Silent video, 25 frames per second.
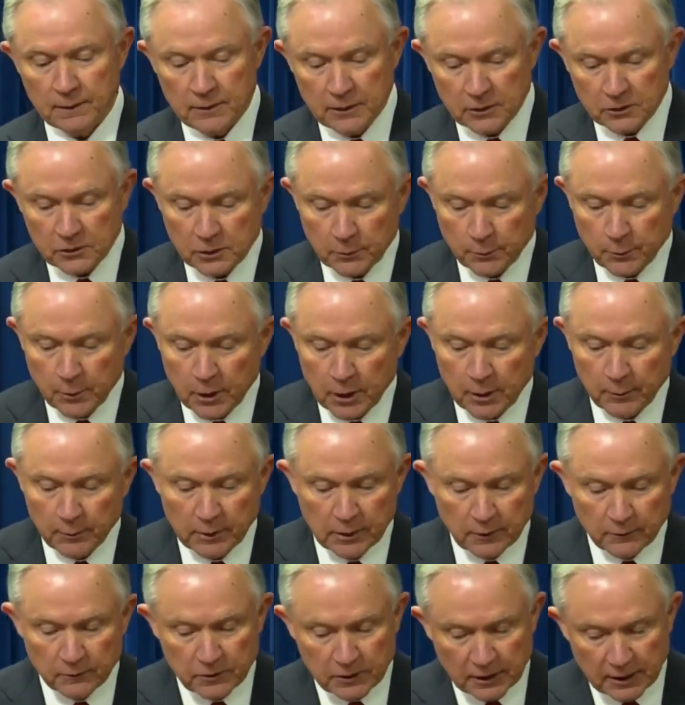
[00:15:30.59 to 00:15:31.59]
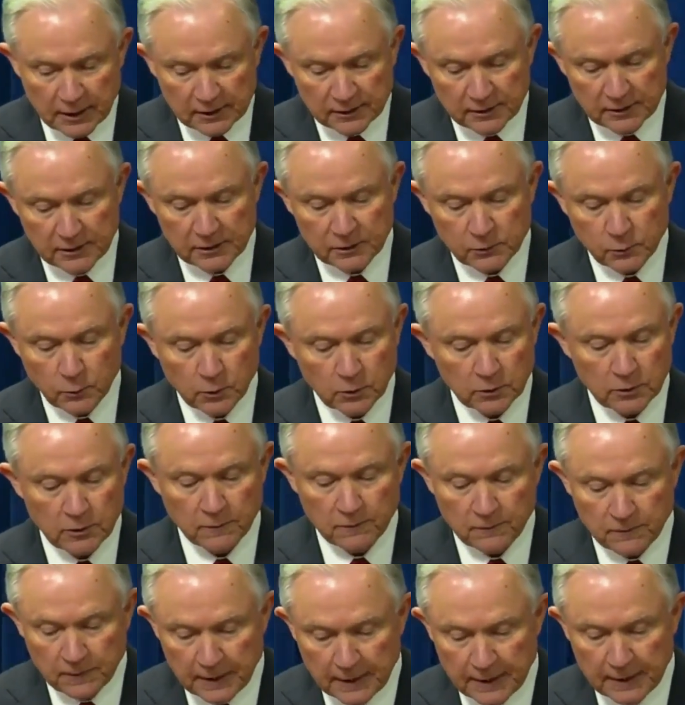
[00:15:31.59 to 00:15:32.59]
This Department of Justice will
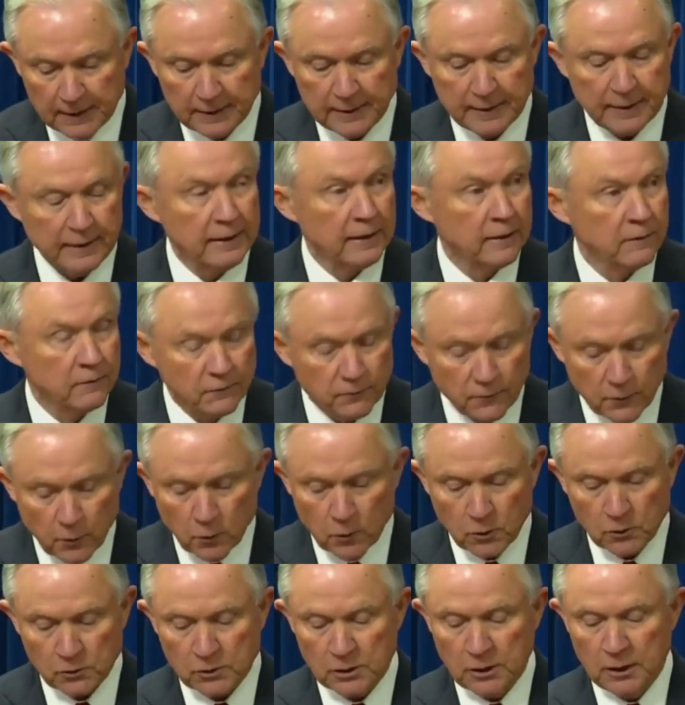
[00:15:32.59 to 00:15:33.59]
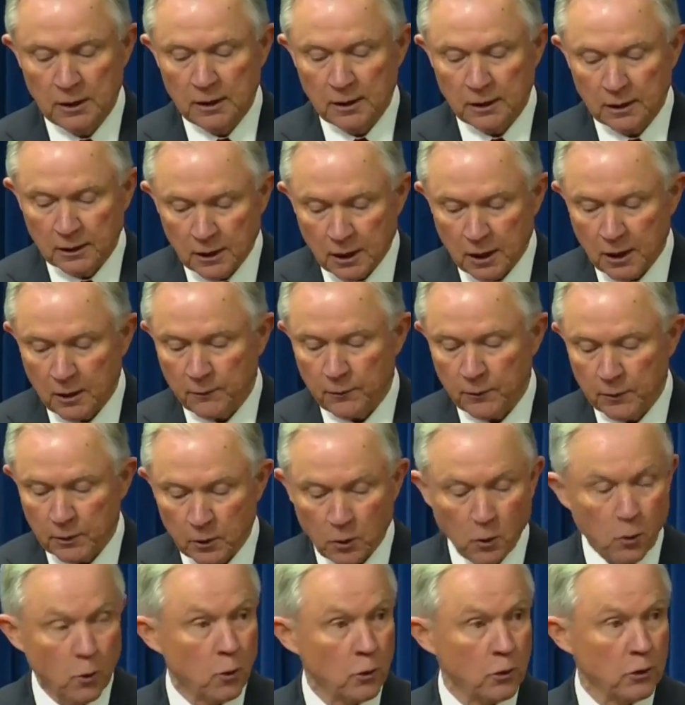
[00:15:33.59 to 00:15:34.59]
defend and enforce
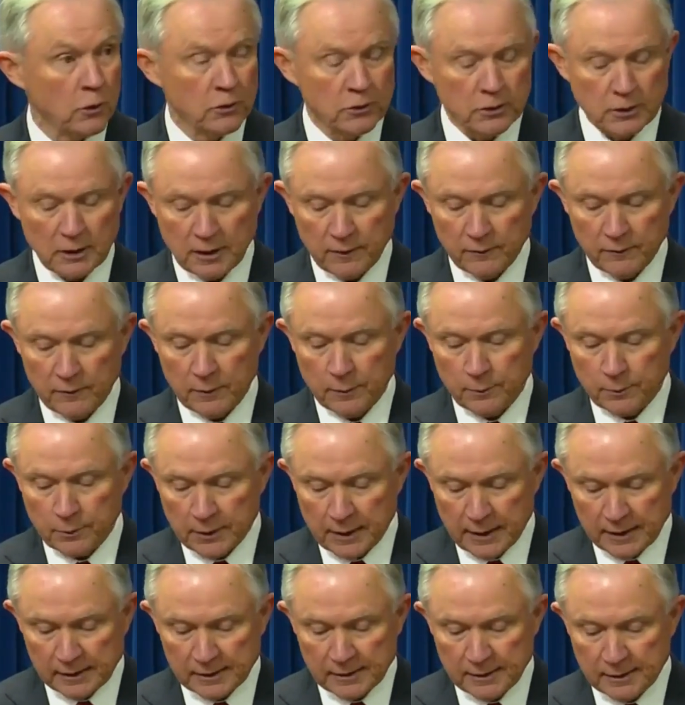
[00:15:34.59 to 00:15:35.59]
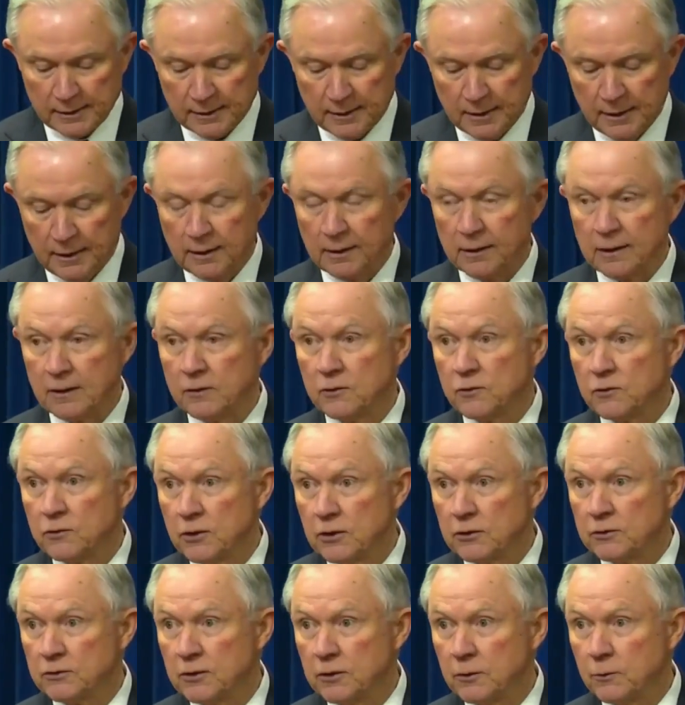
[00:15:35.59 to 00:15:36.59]
lawful orders of the President
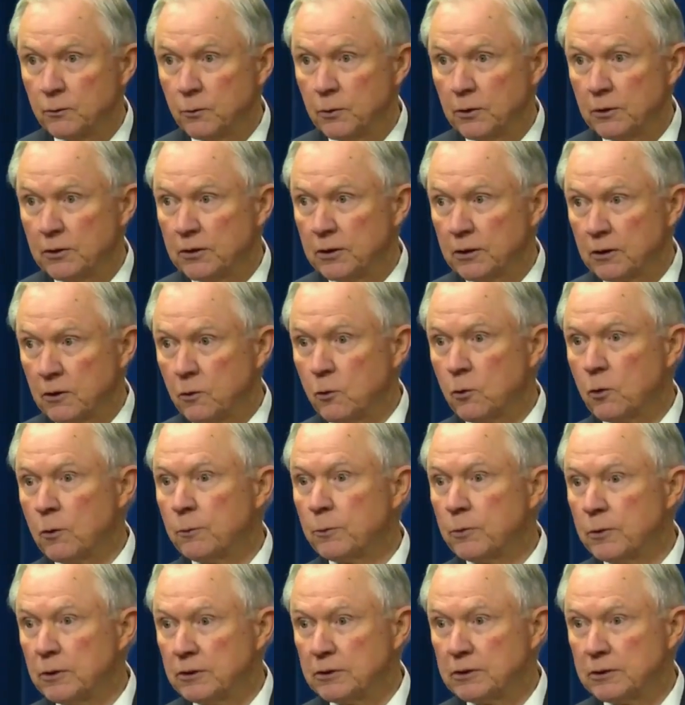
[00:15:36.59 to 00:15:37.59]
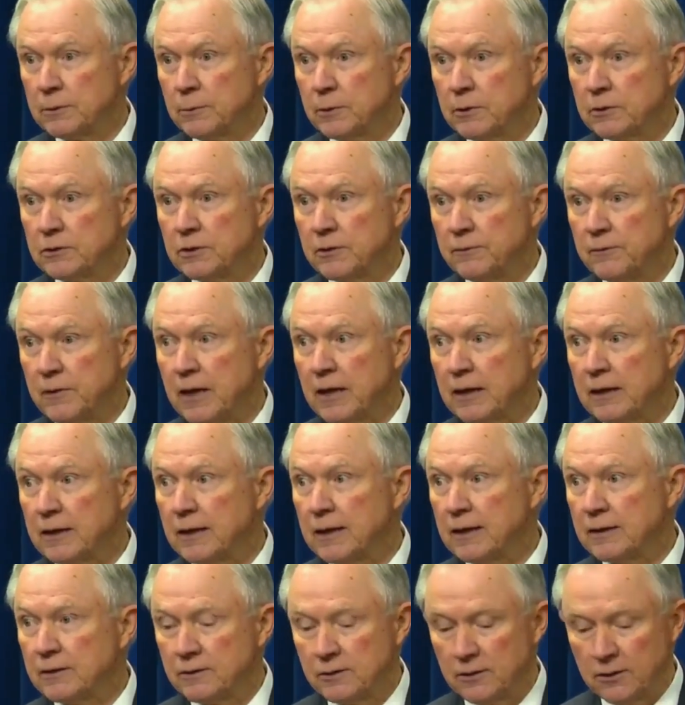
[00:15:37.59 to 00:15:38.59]
consistent with the core principles of our
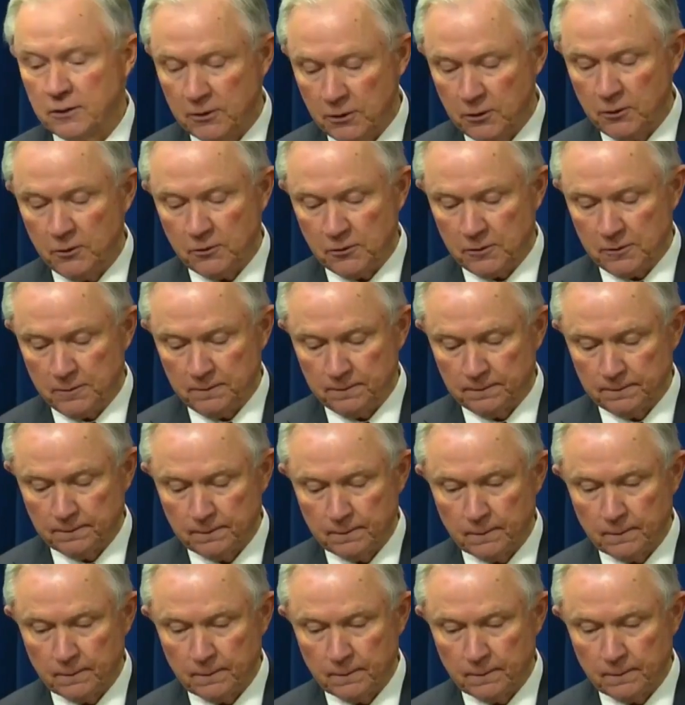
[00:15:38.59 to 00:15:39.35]
Constitution.